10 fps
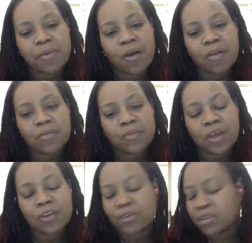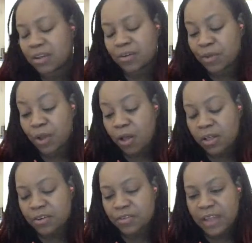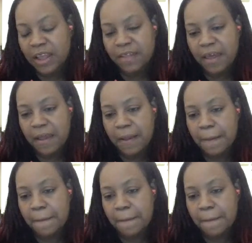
we all understand that.